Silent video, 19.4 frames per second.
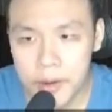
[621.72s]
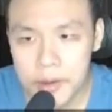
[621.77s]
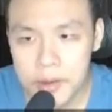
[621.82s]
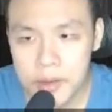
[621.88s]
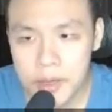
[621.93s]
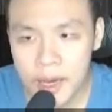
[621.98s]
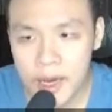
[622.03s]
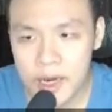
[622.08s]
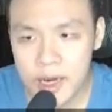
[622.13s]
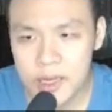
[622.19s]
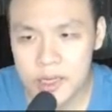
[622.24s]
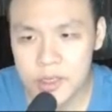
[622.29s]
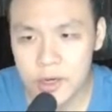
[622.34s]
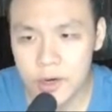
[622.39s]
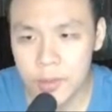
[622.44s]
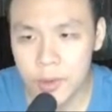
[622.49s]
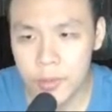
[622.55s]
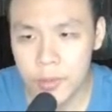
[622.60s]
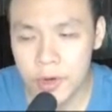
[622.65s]
And he has
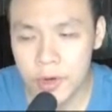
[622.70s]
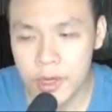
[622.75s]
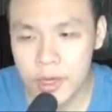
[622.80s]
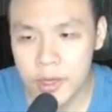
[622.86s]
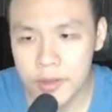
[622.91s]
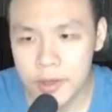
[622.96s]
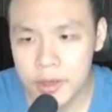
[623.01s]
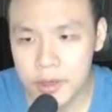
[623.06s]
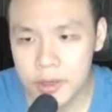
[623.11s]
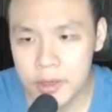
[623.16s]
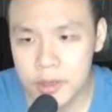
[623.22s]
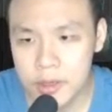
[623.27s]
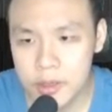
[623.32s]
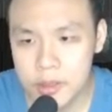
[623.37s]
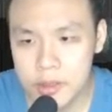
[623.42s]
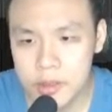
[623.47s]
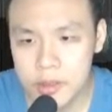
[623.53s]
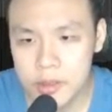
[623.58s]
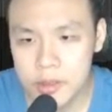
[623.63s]
armor break, I think.
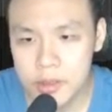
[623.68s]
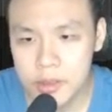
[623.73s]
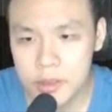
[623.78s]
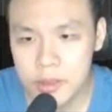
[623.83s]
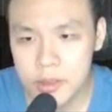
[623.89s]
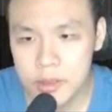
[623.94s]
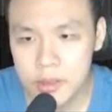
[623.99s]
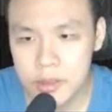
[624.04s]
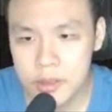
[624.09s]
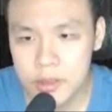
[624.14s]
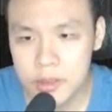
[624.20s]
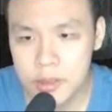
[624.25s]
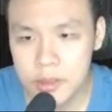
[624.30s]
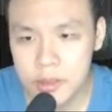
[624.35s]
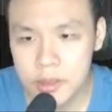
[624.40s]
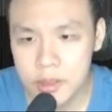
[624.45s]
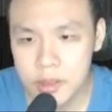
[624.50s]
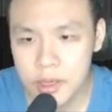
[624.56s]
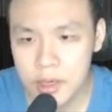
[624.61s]

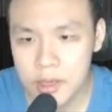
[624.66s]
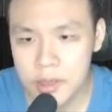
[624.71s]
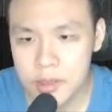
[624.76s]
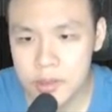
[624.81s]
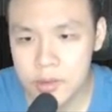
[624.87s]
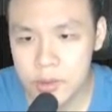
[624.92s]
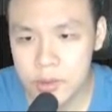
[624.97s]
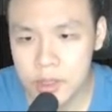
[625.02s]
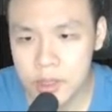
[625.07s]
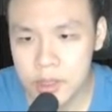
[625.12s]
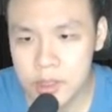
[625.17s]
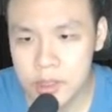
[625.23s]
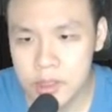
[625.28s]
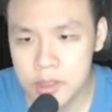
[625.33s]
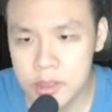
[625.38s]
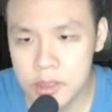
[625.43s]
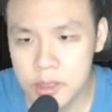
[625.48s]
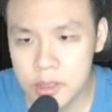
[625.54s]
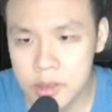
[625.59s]
Yeah, this one
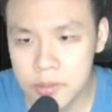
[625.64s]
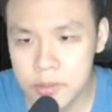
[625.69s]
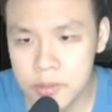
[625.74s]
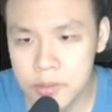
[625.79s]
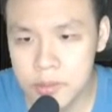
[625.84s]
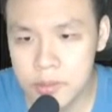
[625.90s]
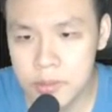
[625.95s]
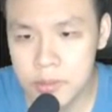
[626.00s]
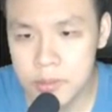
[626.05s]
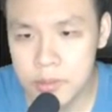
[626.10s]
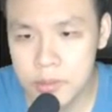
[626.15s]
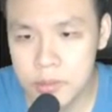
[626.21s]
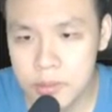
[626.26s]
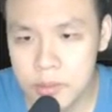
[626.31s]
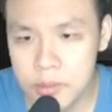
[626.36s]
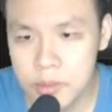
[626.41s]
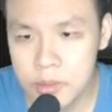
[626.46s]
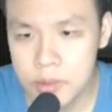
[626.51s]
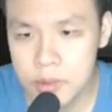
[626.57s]
has
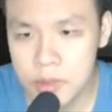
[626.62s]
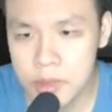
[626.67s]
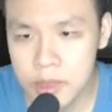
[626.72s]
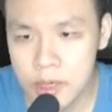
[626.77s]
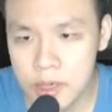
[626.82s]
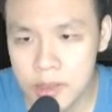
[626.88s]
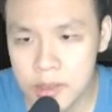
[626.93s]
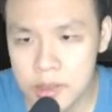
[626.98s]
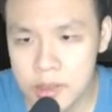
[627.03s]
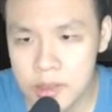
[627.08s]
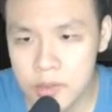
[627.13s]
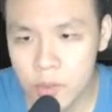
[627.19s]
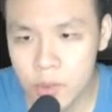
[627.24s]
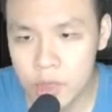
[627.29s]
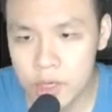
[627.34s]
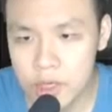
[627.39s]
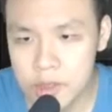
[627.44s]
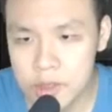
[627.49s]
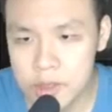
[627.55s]
yeah, this is
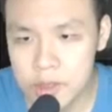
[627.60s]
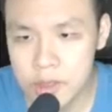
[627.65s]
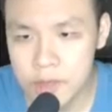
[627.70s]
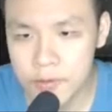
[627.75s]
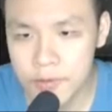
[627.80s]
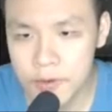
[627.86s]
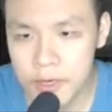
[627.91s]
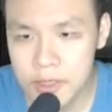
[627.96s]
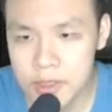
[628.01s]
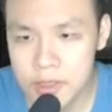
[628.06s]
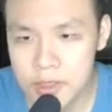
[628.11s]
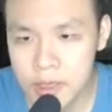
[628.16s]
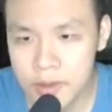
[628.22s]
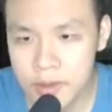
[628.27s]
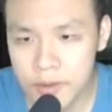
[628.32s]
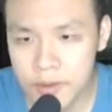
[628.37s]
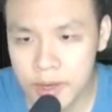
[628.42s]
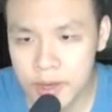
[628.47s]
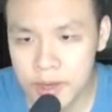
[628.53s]
weakens defense
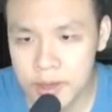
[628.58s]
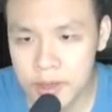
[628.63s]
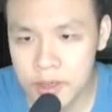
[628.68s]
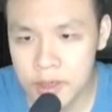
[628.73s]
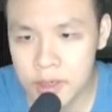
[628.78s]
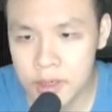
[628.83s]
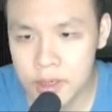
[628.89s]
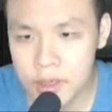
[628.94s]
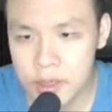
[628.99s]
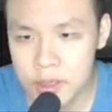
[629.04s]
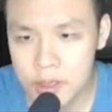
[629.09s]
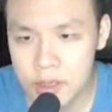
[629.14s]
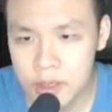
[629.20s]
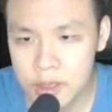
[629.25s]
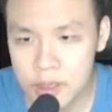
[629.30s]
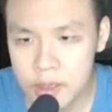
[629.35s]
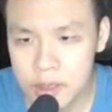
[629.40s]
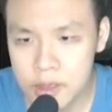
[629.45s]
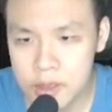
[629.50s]
and then
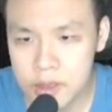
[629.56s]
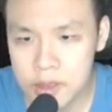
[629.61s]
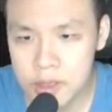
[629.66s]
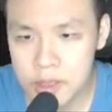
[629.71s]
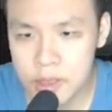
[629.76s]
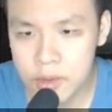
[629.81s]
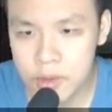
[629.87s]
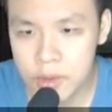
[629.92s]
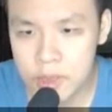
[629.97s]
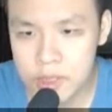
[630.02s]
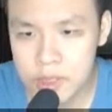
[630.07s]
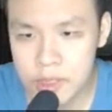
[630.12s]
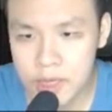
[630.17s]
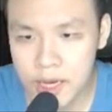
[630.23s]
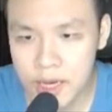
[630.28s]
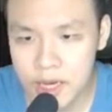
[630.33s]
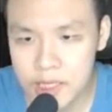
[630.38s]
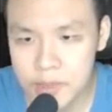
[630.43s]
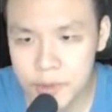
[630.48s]
decrease
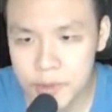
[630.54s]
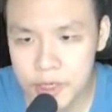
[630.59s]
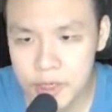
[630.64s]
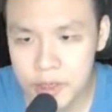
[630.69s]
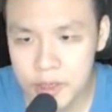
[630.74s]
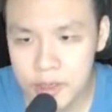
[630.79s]
attack speed.